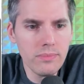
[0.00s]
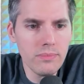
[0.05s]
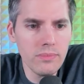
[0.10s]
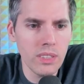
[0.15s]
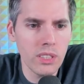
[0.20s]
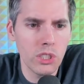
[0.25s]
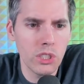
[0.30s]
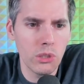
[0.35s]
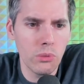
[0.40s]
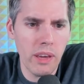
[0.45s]

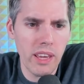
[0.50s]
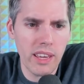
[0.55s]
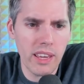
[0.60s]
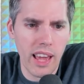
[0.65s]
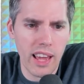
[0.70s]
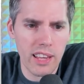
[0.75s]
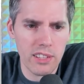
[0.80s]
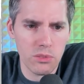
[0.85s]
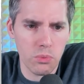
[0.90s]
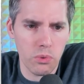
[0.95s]
You may
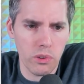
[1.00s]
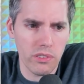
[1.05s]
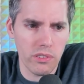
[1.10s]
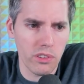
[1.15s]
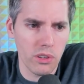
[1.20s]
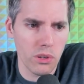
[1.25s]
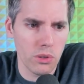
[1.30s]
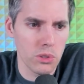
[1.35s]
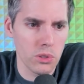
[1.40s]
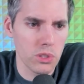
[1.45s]
cast one of
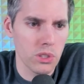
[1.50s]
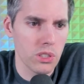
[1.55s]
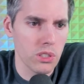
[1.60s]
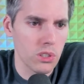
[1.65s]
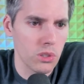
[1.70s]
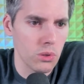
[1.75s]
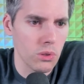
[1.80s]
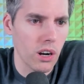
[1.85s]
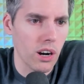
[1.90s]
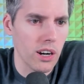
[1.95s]
those
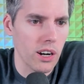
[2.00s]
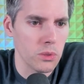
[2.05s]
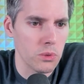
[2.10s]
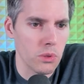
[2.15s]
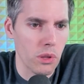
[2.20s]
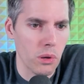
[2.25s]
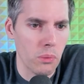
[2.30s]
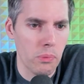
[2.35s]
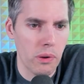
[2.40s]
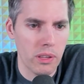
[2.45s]
2 cards
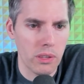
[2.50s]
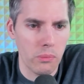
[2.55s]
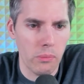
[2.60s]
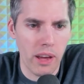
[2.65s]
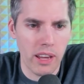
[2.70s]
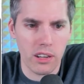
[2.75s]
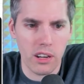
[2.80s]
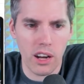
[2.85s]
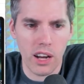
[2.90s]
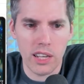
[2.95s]
without paying the
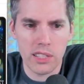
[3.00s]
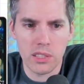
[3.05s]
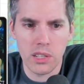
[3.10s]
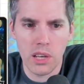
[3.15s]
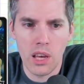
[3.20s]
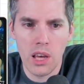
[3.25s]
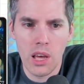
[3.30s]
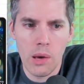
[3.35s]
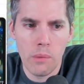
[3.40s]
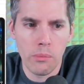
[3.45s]
mana cost.
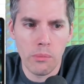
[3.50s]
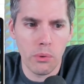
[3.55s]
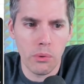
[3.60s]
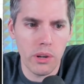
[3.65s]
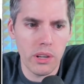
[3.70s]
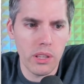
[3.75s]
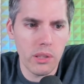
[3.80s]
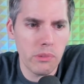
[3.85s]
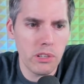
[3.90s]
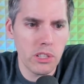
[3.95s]
Put one
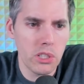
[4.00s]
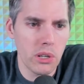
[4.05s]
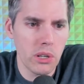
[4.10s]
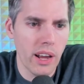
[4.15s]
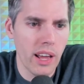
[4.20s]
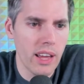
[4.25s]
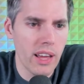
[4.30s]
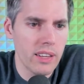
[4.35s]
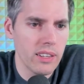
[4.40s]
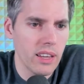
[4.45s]
of them into your
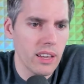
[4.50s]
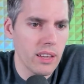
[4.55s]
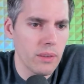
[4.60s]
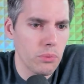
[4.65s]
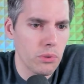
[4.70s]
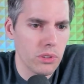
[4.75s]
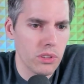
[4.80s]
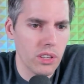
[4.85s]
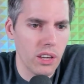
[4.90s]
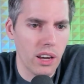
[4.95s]
hand and
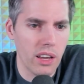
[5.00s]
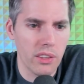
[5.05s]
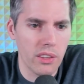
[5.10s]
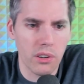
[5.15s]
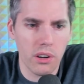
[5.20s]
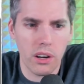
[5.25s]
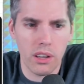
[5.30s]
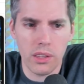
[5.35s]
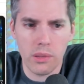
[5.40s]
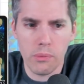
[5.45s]
put the
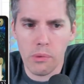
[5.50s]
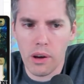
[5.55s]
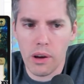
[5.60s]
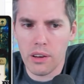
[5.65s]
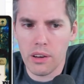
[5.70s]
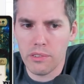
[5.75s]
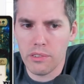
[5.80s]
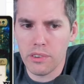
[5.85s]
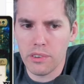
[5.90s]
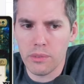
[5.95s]
other on the
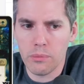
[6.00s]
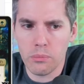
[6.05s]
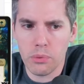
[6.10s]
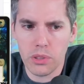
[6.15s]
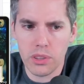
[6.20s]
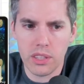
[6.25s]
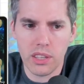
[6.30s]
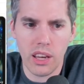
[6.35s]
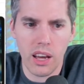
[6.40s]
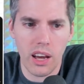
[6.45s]
bottom.
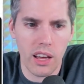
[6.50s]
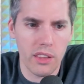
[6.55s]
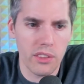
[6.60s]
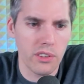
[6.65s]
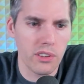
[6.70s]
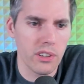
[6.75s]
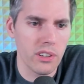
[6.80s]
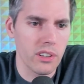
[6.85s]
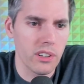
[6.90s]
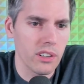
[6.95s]
Put the
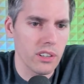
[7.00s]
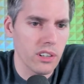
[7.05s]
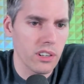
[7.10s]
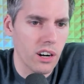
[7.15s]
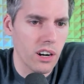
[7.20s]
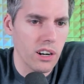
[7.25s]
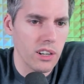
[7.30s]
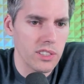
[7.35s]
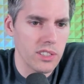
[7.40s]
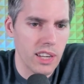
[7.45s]
other
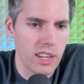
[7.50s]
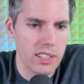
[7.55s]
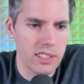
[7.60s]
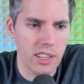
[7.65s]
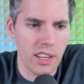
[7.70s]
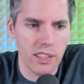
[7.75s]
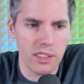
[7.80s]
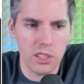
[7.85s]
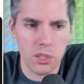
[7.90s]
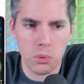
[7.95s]
cards
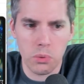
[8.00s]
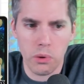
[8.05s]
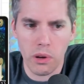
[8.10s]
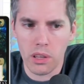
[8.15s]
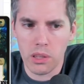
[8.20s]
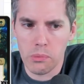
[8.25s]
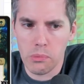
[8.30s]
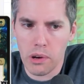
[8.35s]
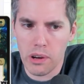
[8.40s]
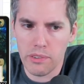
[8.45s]
exiled this way
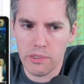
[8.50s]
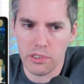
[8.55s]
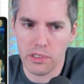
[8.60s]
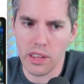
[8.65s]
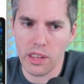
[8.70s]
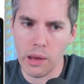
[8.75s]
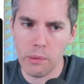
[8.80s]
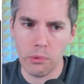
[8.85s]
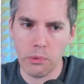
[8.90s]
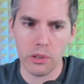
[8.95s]
on the bottom of your
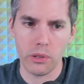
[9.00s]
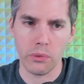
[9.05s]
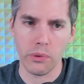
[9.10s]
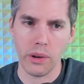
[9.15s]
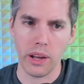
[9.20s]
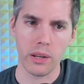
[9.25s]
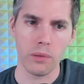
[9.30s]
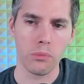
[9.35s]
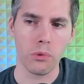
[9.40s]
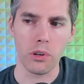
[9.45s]
library in a
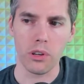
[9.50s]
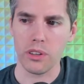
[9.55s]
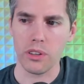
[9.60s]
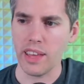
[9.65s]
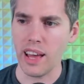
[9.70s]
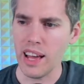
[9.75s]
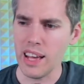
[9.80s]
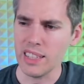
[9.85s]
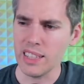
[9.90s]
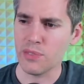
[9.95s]
random order.
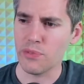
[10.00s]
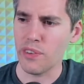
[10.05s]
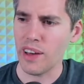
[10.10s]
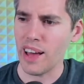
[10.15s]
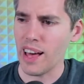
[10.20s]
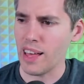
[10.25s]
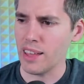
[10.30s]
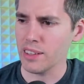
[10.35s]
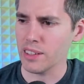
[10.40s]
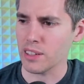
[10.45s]
That's
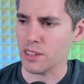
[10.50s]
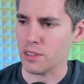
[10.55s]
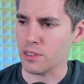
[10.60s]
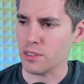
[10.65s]
value.